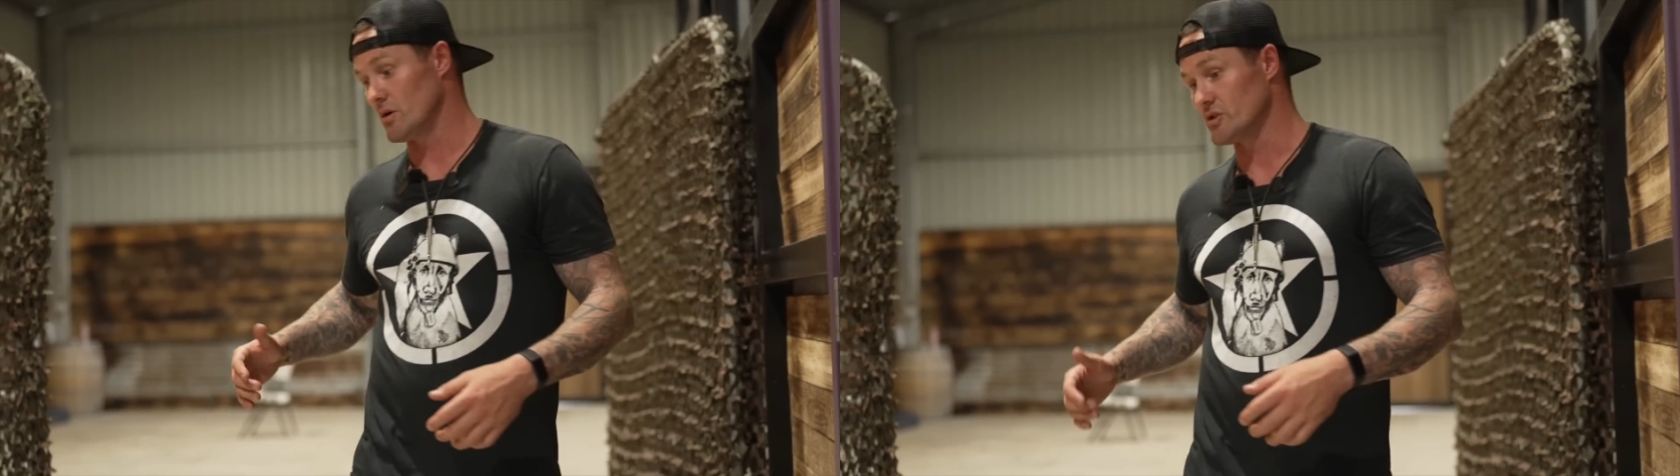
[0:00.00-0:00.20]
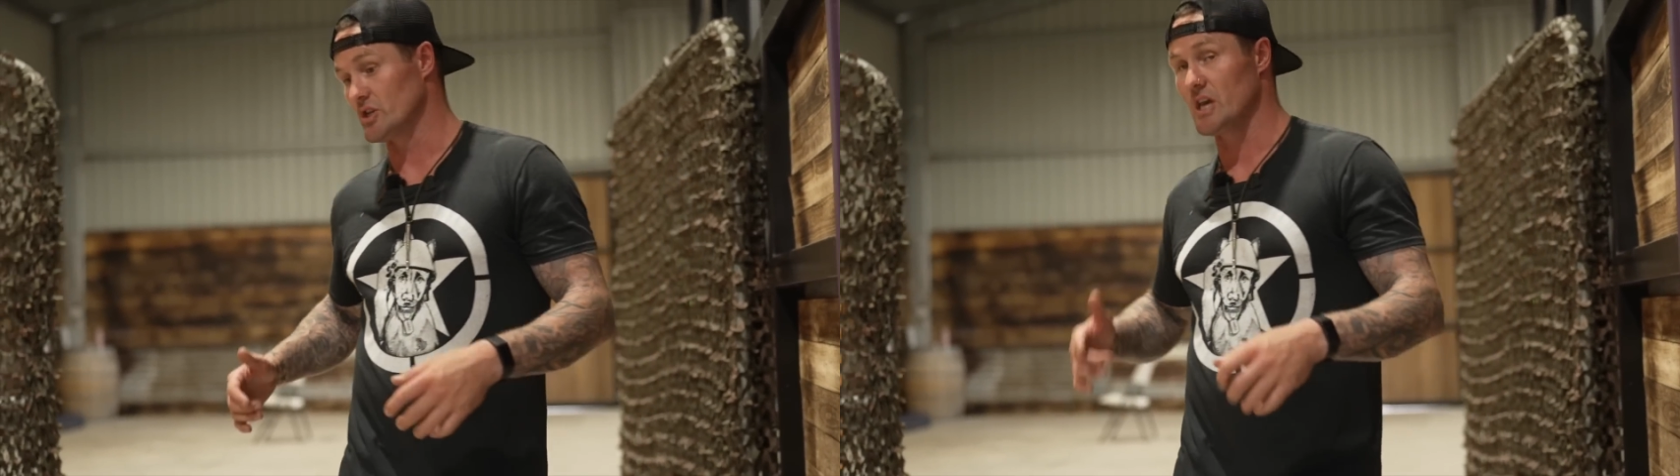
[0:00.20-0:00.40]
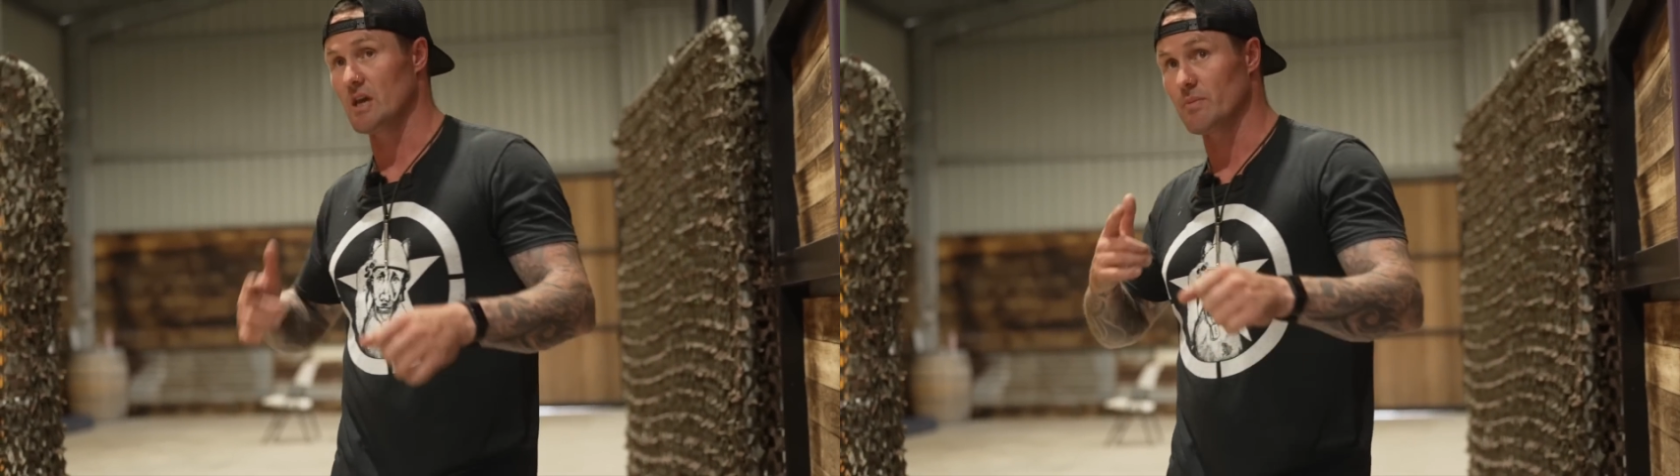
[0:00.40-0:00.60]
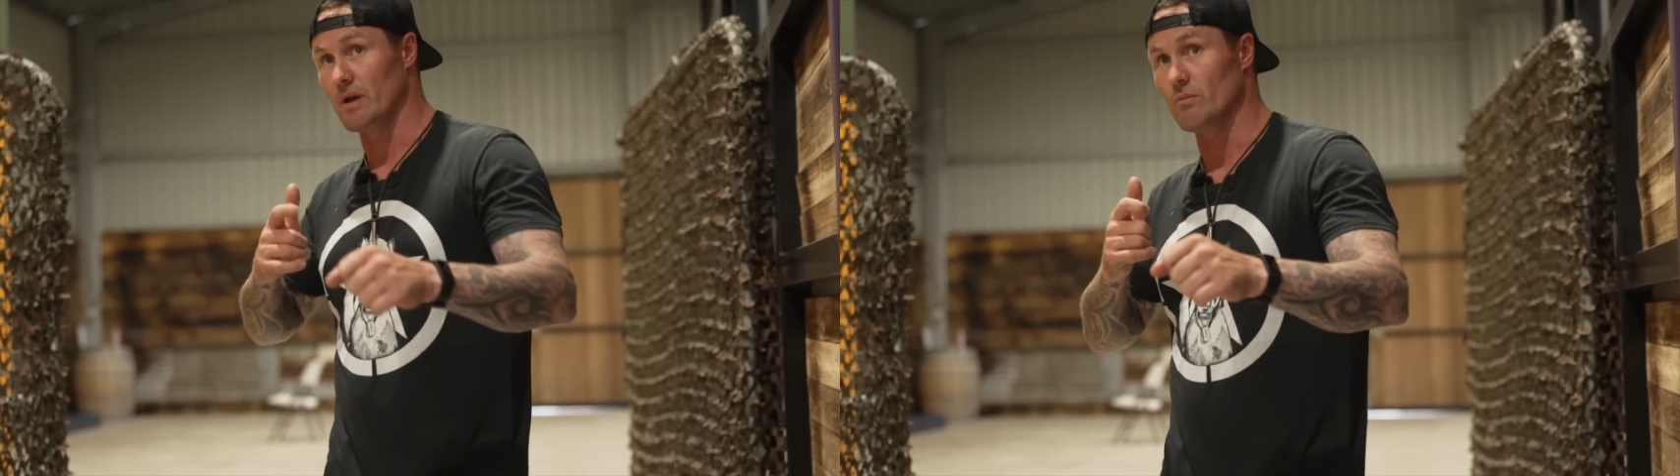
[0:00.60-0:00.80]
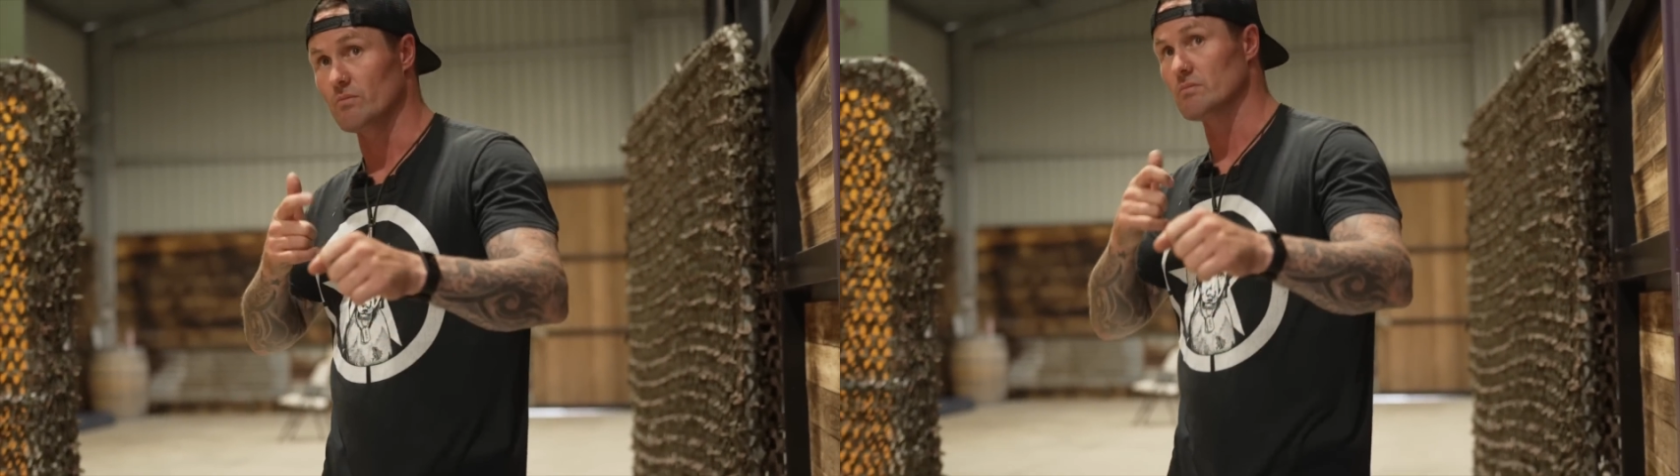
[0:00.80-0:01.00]
on your hip
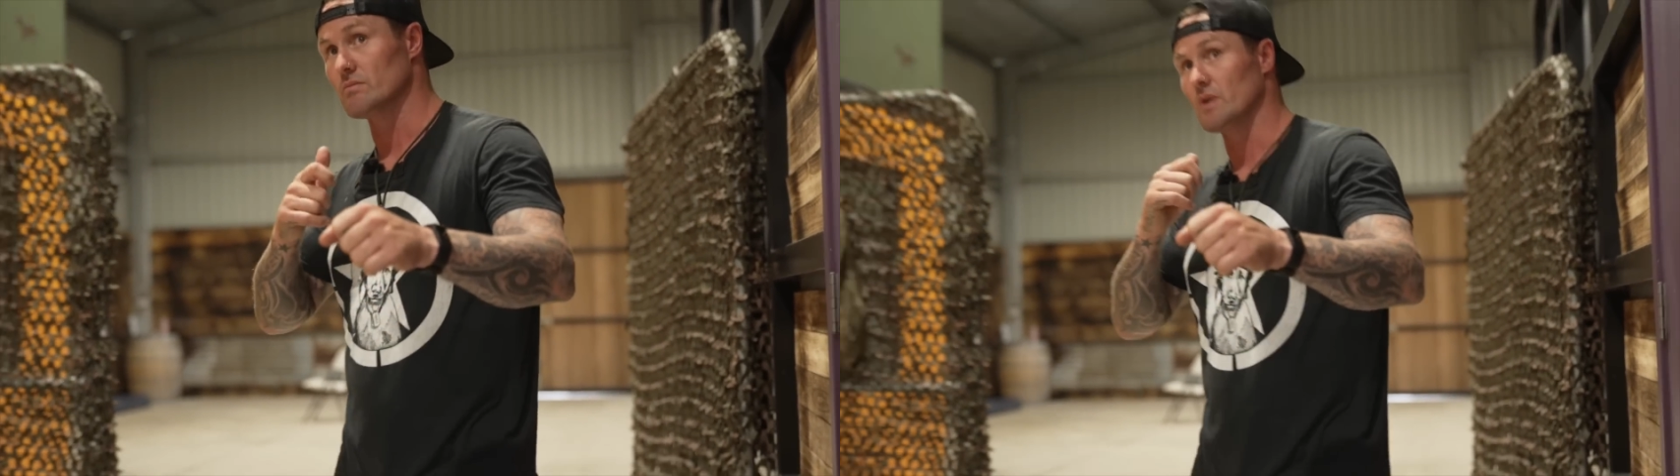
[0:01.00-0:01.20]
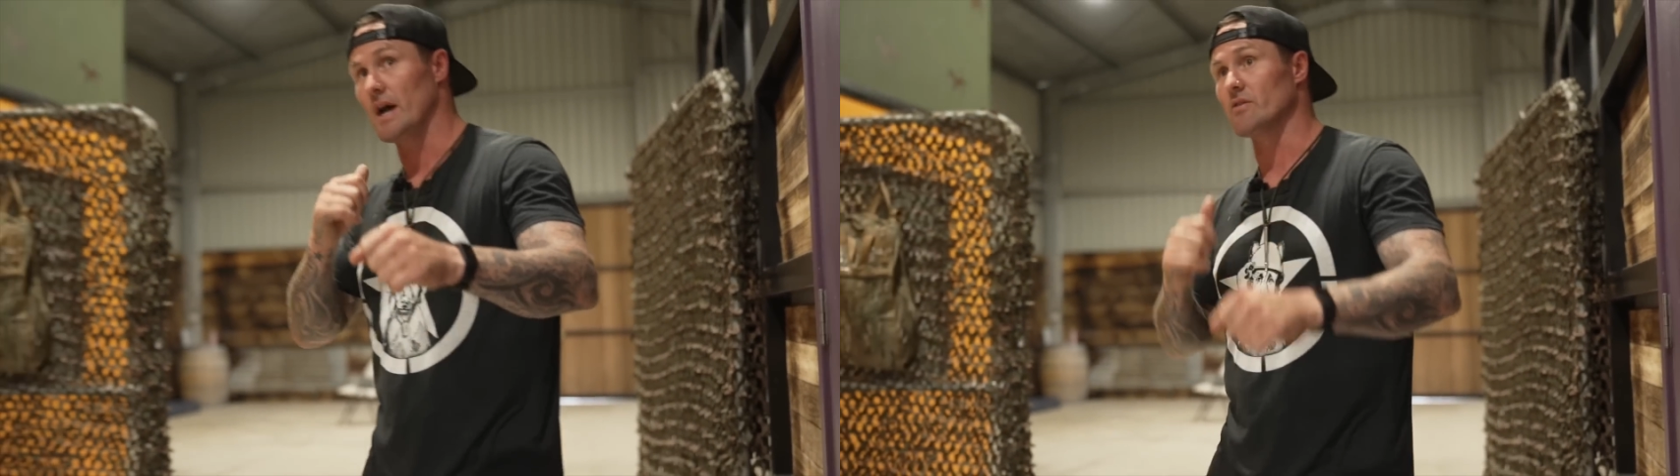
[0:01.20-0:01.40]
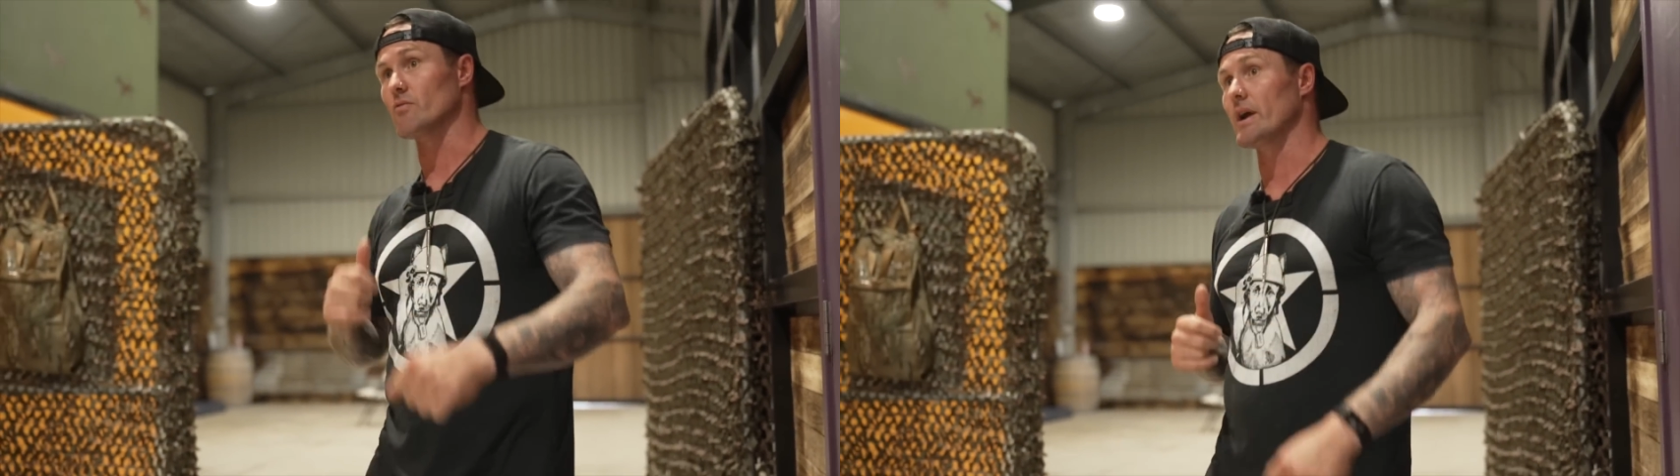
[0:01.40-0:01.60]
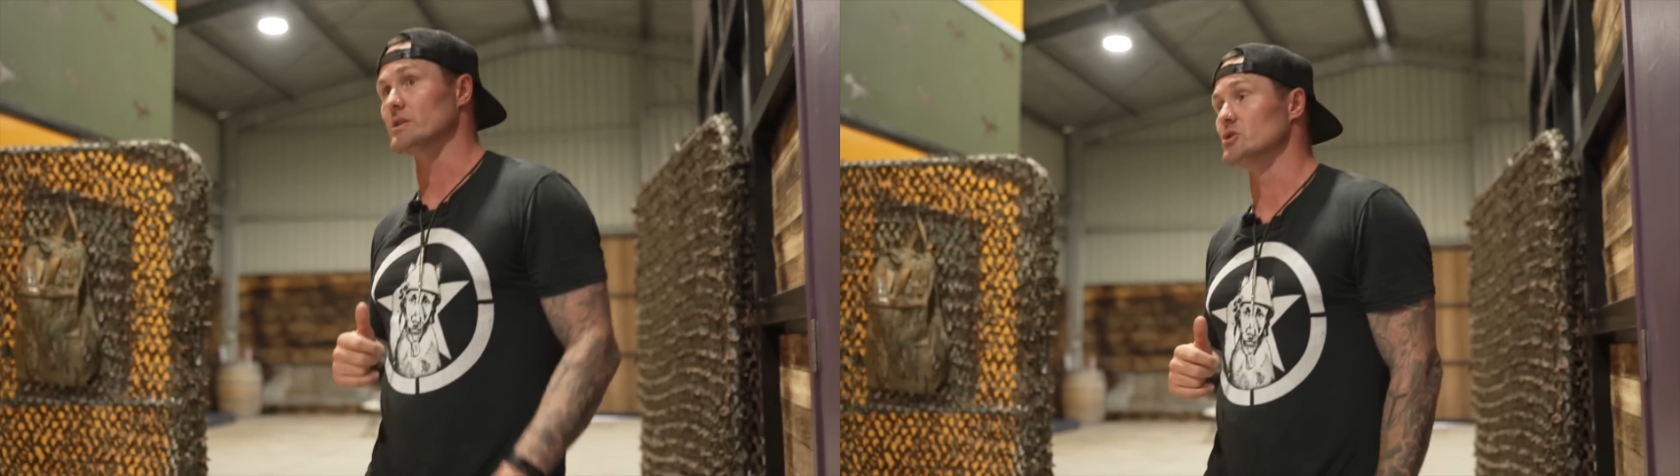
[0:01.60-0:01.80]
and at the range